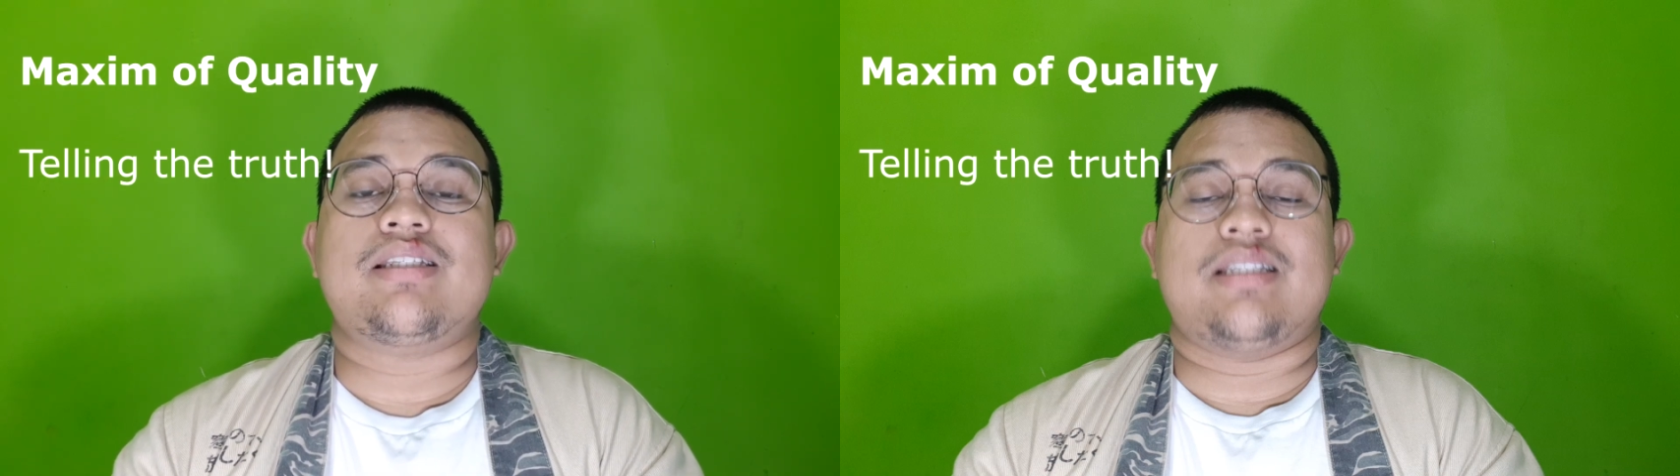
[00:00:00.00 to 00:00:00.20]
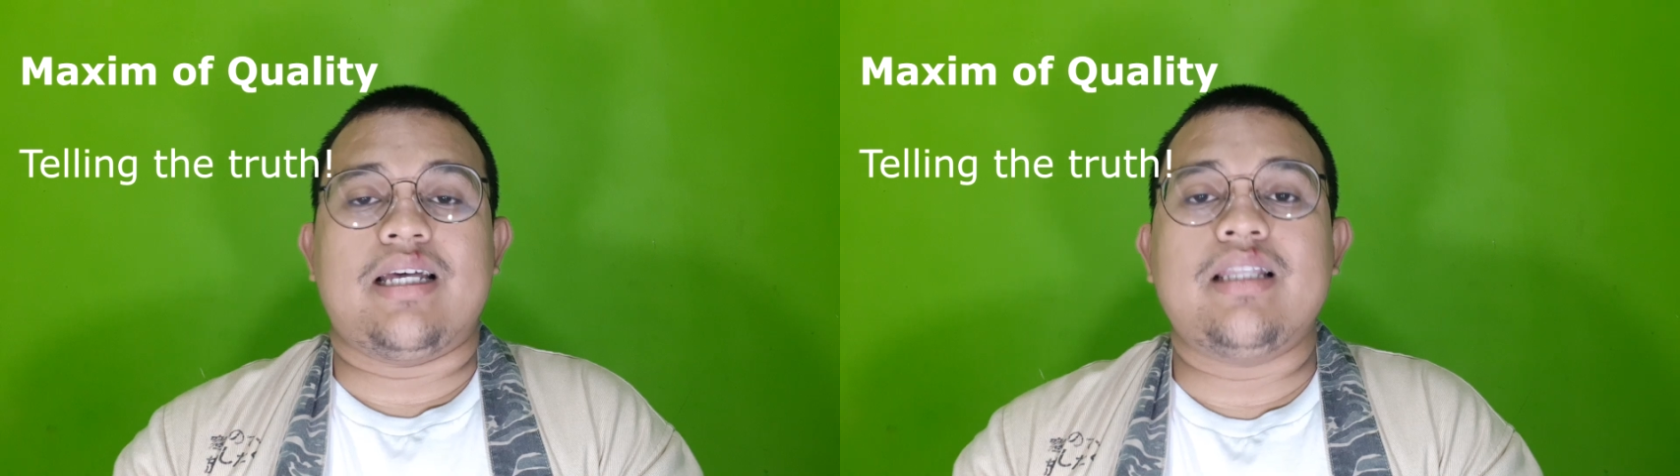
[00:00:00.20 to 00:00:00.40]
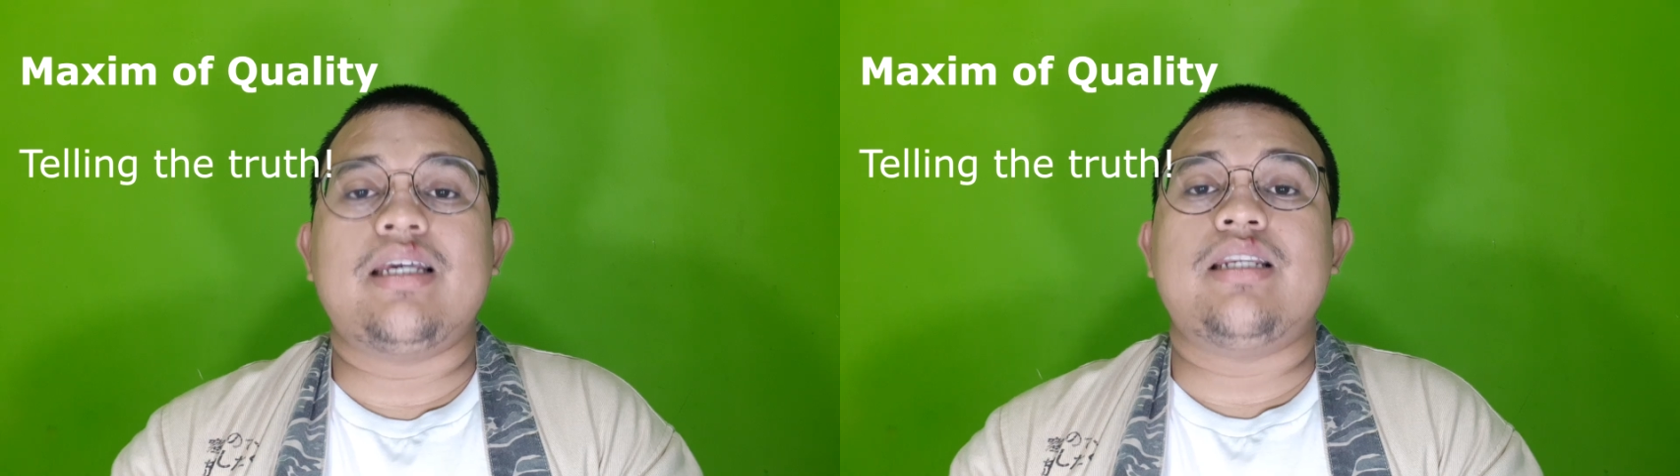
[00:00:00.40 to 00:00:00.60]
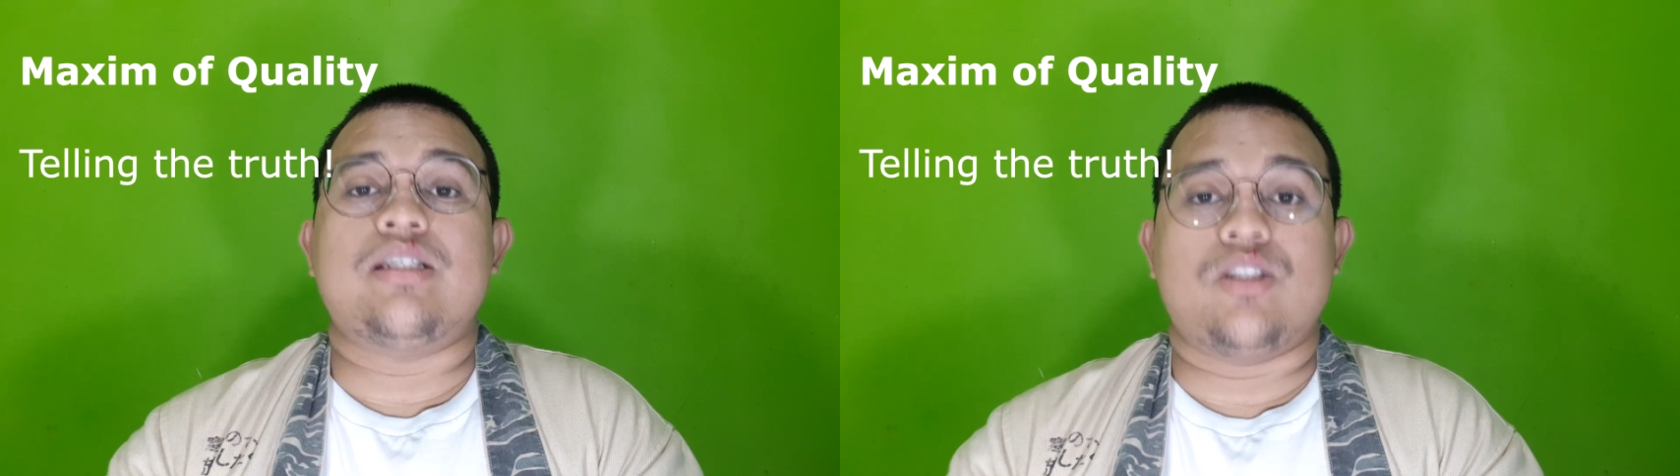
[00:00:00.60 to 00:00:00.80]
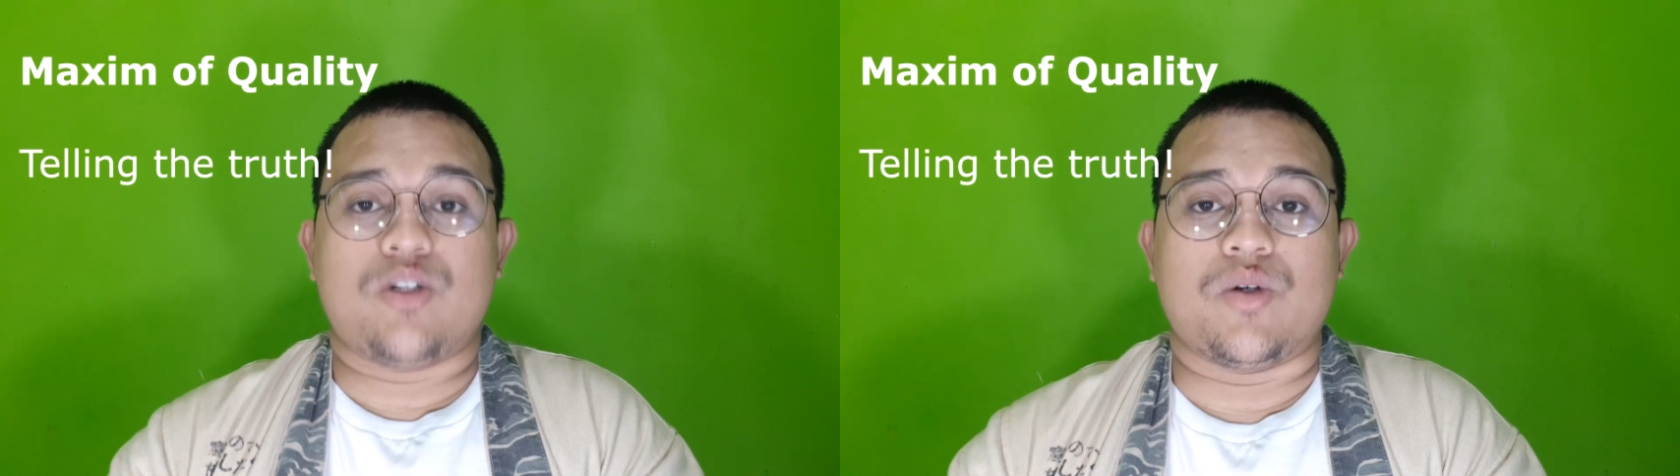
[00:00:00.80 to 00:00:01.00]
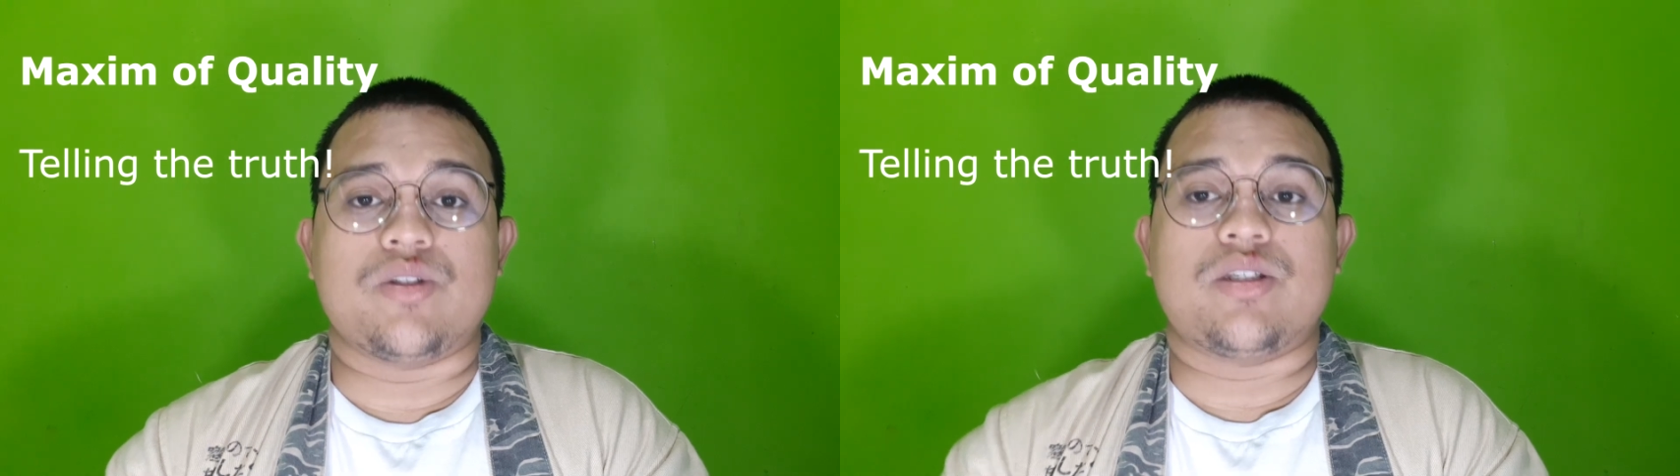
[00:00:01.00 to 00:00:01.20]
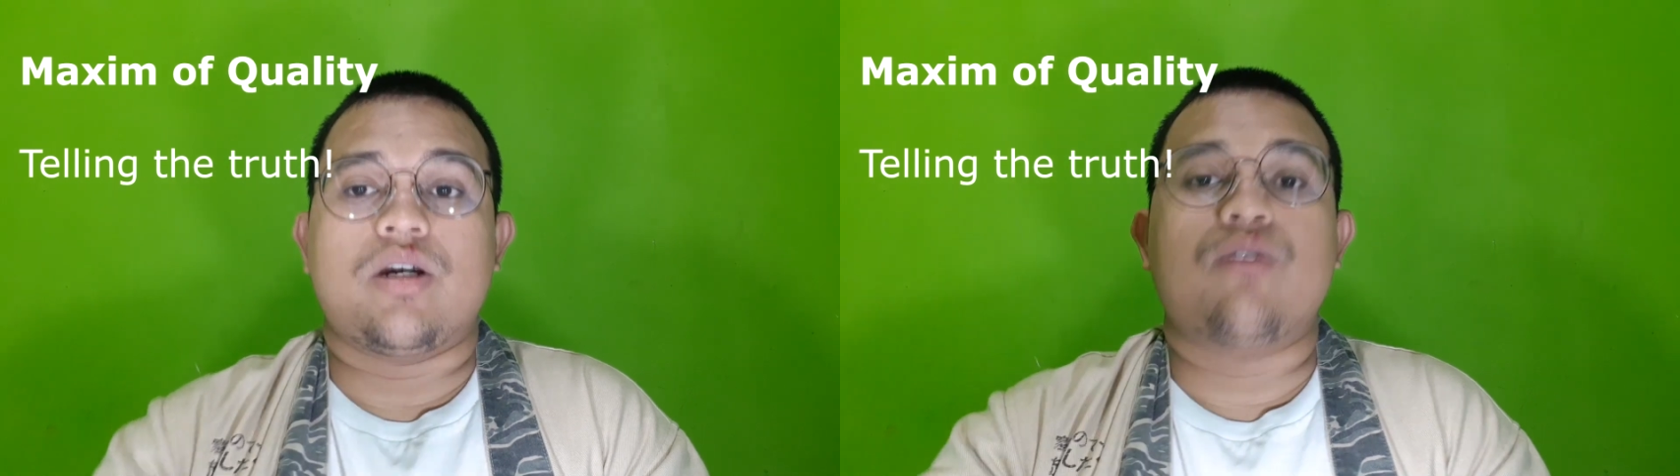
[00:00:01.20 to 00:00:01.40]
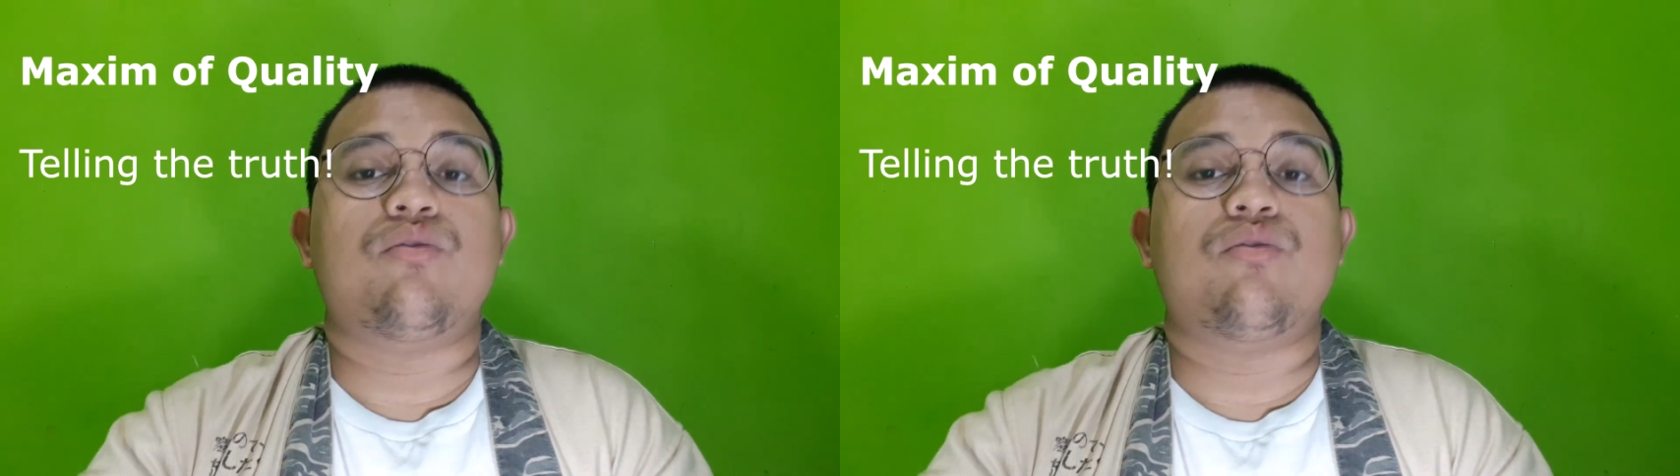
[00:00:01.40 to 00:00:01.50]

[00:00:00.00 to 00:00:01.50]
telling the truth.